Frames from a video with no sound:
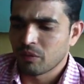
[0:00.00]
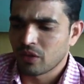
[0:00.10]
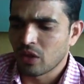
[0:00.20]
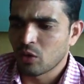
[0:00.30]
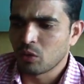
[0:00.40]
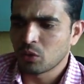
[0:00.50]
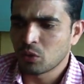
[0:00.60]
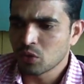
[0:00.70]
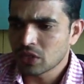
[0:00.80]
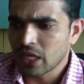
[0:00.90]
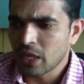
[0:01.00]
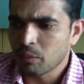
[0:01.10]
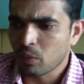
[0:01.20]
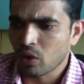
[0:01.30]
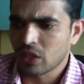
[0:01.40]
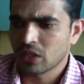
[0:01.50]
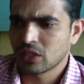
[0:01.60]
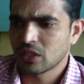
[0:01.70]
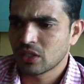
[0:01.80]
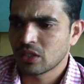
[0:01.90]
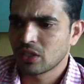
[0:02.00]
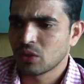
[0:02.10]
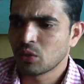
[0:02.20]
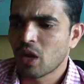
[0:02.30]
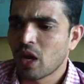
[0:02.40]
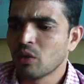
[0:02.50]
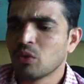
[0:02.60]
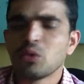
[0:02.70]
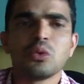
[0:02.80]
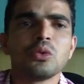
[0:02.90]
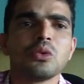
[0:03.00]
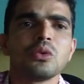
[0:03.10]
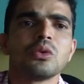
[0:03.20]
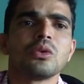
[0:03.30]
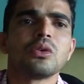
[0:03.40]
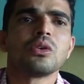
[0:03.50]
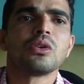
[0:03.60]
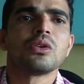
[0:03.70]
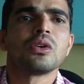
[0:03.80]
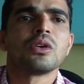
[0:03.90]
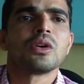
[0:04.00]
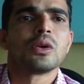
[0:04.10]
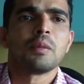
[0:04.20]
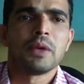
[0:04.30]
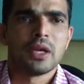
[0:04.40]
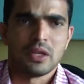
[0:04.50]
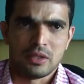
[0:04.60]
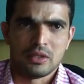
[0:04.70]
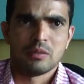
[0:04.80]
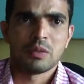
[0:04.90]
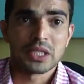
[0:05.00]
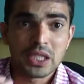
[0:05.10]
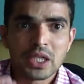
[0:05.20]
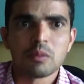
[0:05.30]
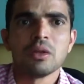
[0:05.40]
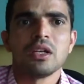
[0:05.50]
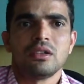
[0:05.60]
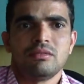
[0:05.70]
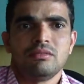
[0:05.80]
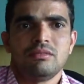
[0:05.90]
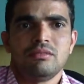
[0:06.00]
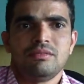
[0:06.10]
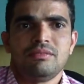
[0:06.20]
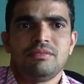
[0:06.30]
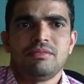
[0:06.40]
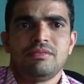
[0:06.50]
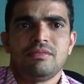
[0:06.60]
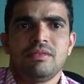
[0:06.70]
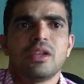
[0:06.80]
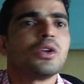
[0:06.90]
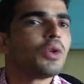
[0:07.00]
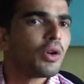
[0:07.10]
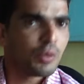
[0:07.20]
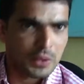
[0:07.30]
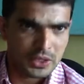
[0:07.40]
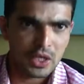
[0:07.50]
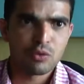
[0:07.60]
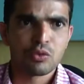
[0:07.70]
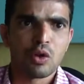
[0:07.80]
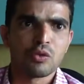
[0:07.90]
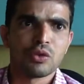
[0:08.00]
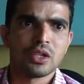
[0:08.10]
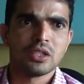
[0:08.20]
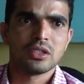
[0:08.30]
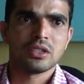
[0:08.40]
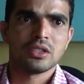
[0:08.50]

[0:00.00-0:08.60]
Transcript: to sell a product, you have to be presentable, you have to be self-confident,